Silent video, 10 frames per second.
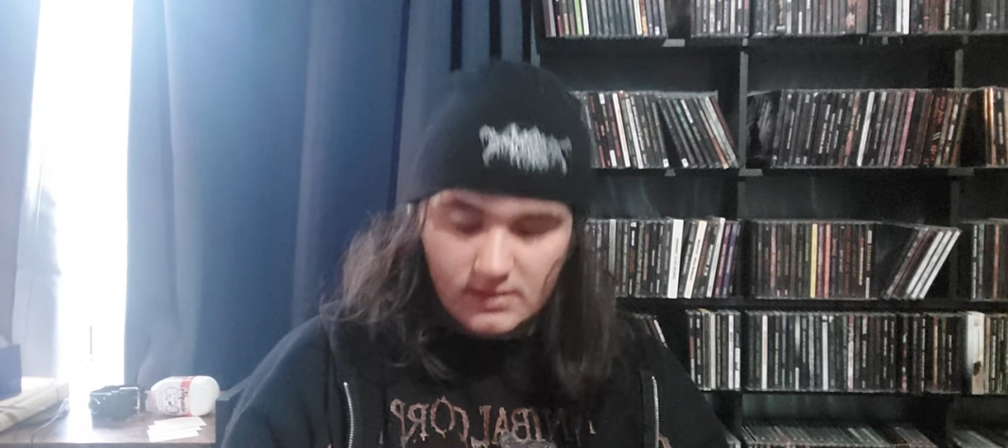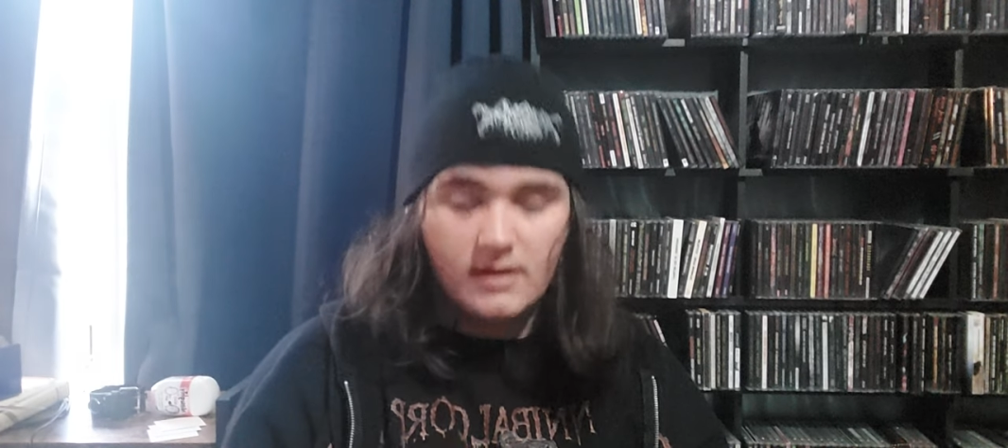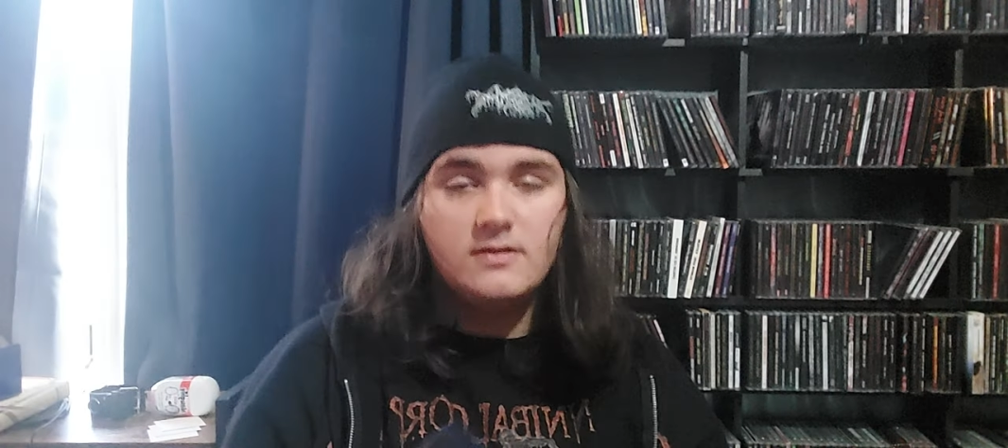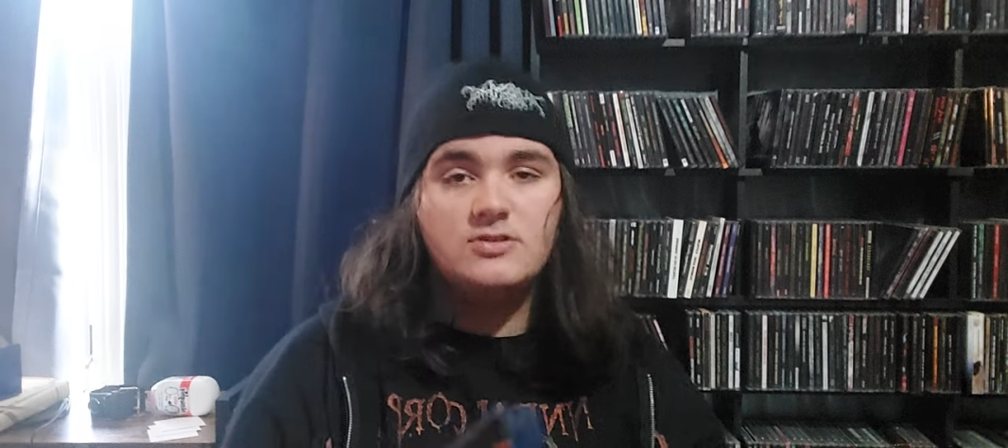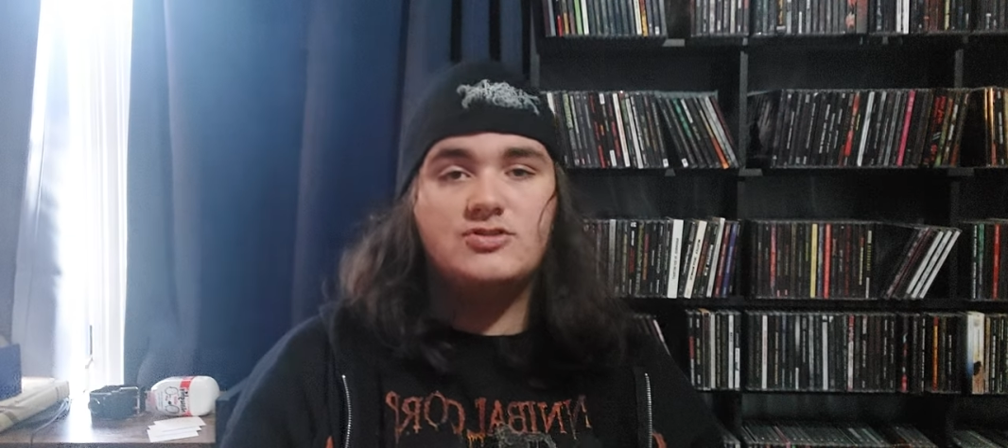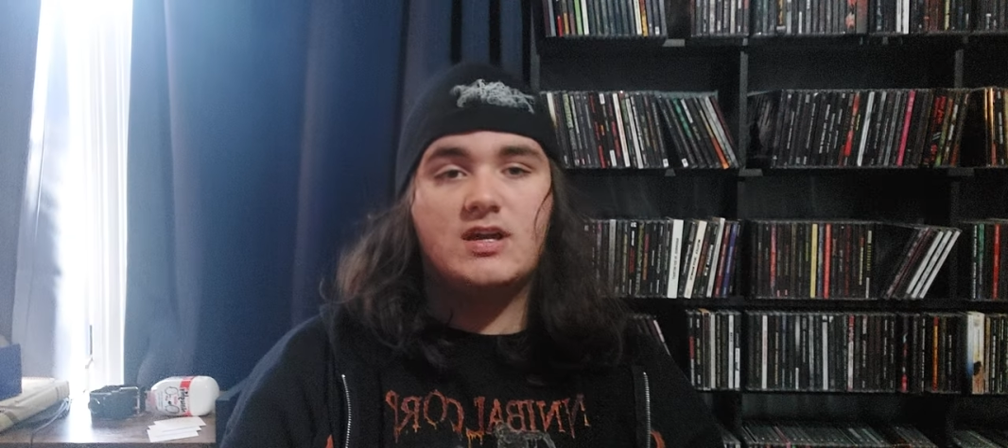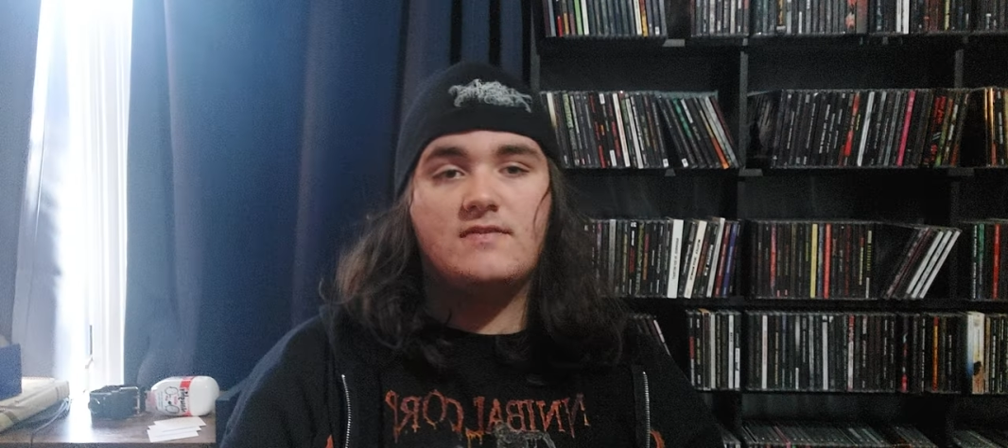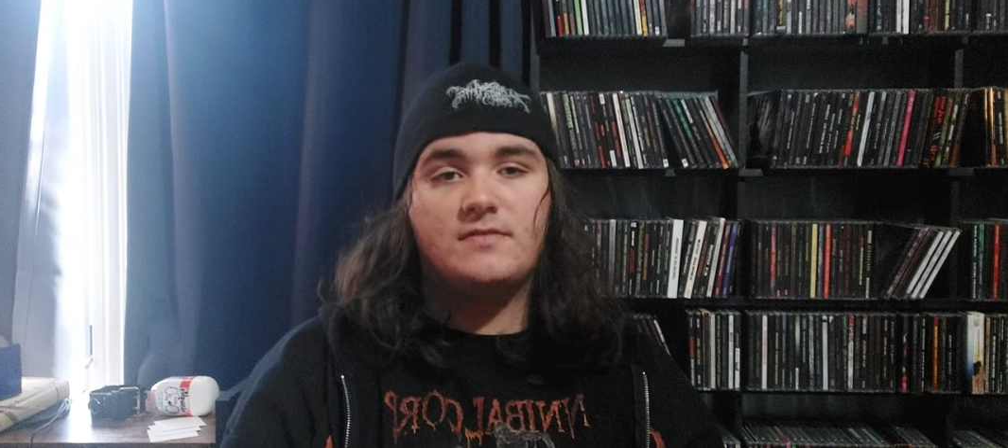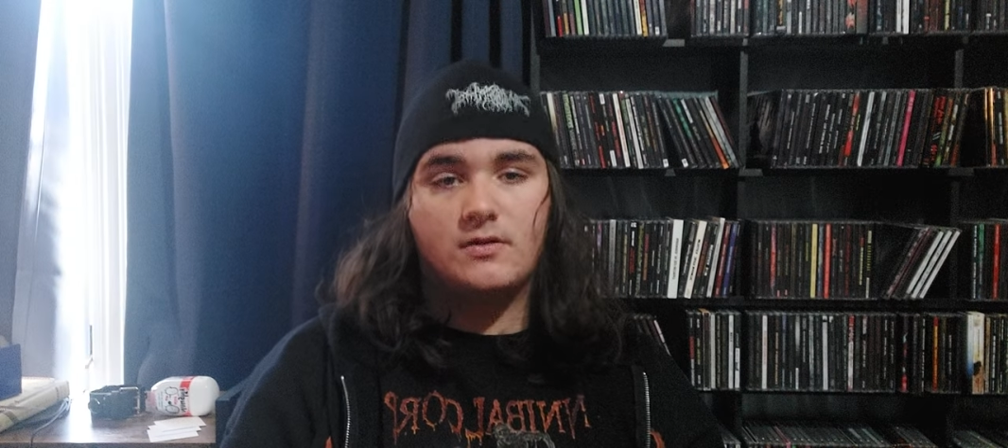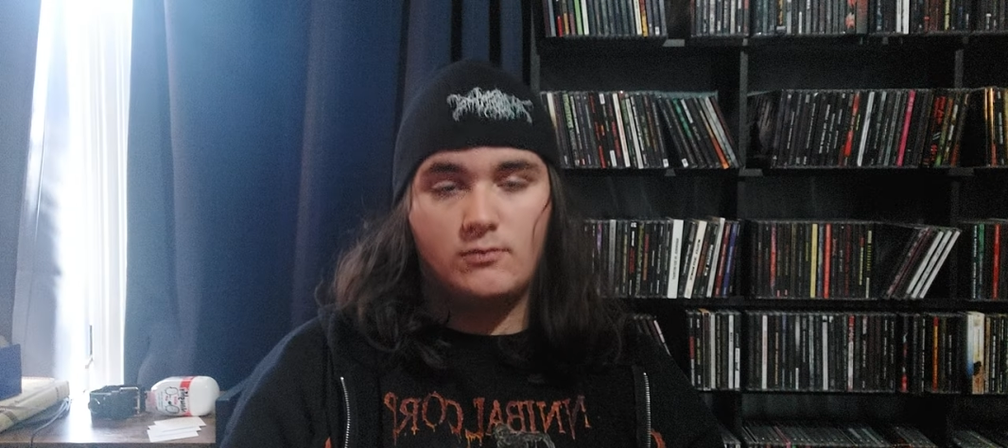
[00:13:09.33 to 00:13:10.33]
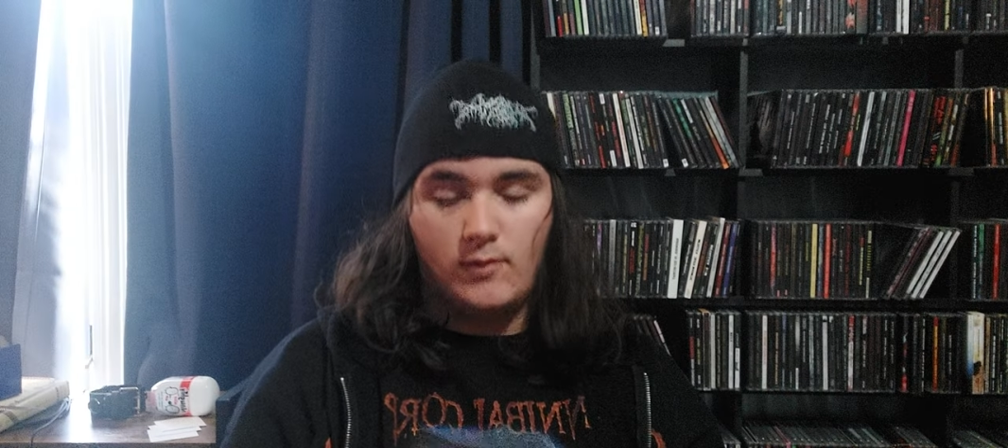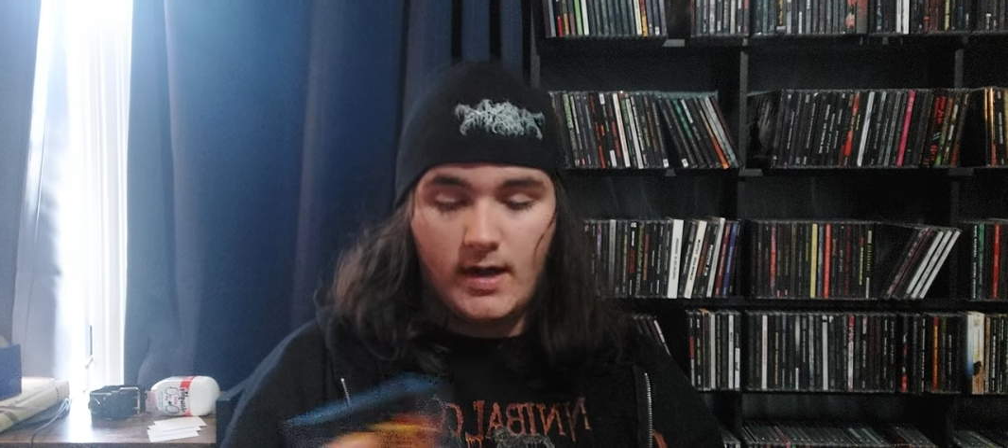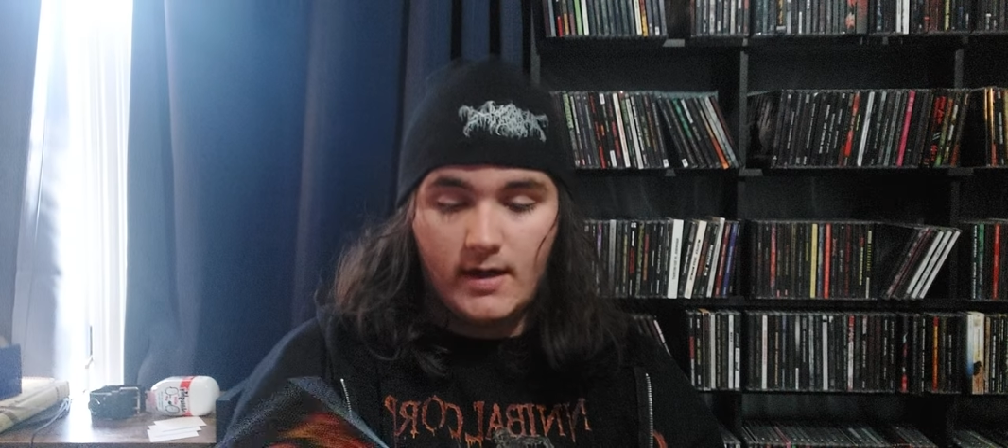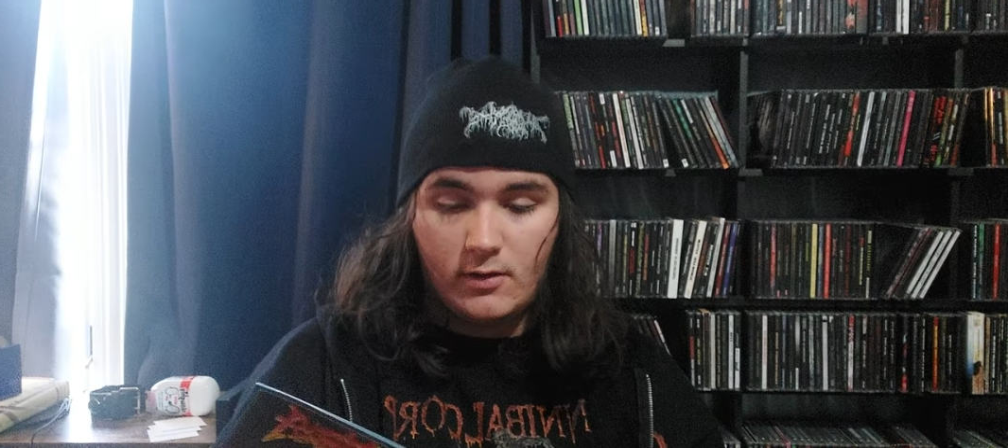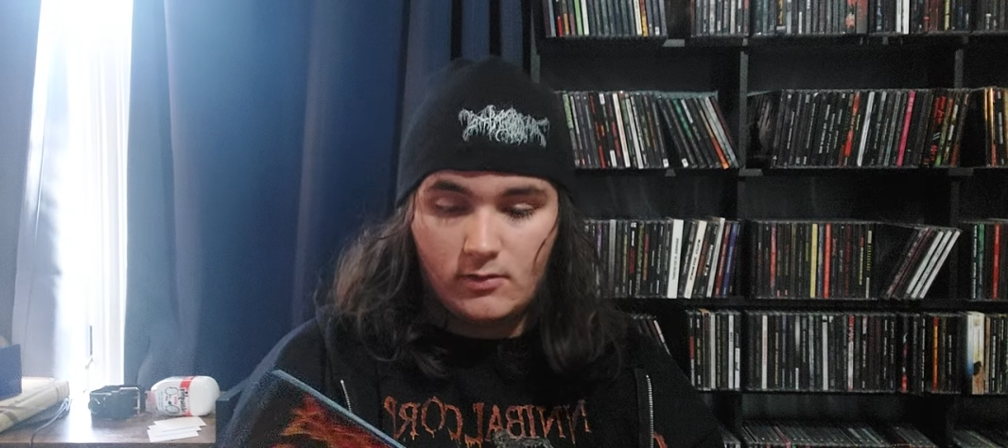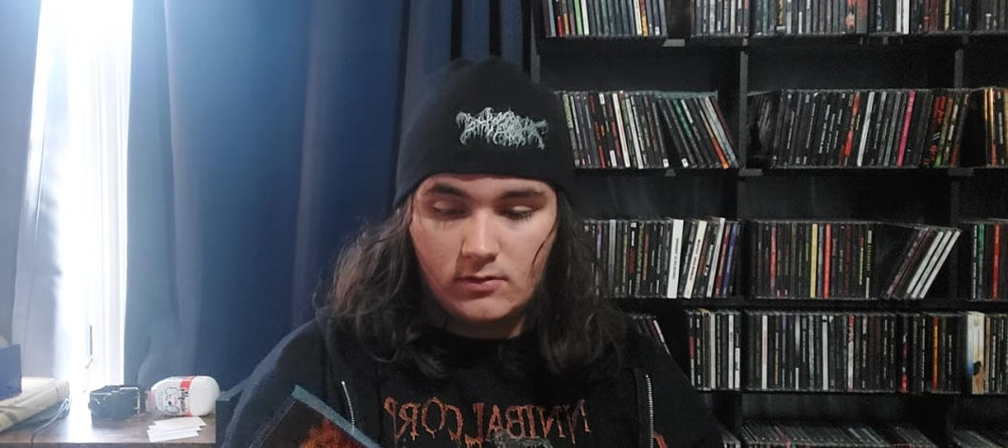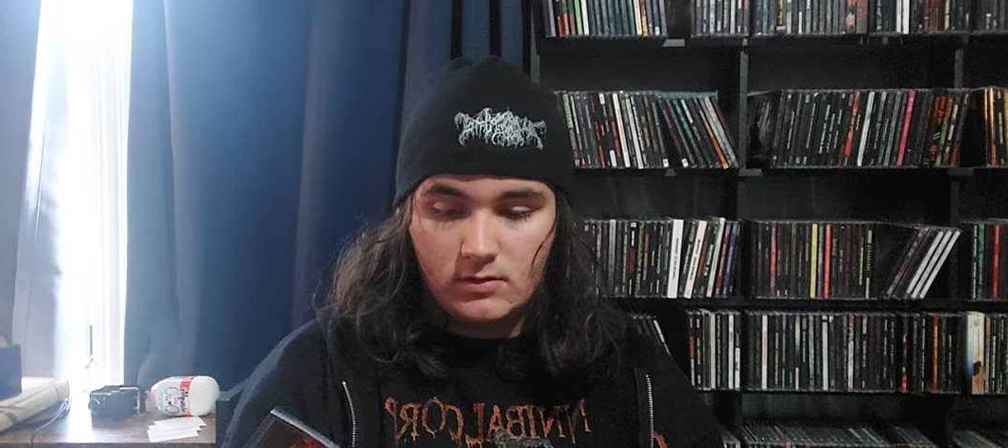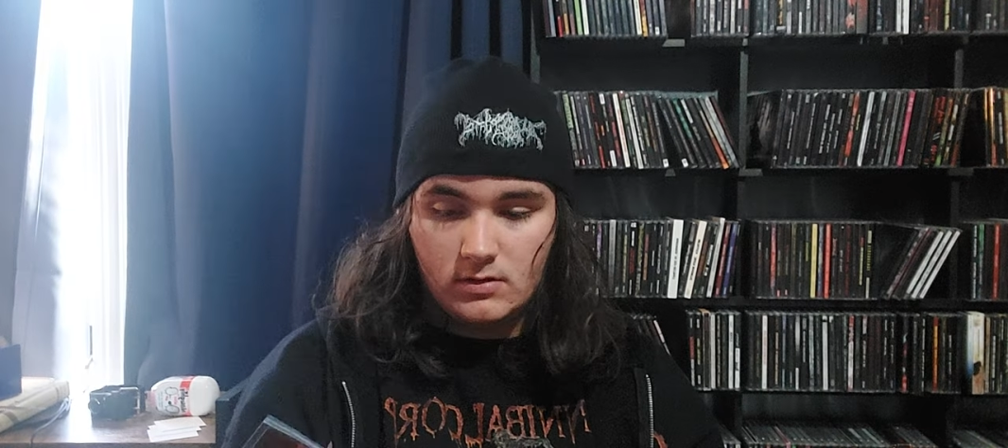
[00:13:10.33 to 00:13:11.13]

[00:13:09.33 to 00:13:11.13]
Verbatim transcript: Kelly Shaefer. Wow.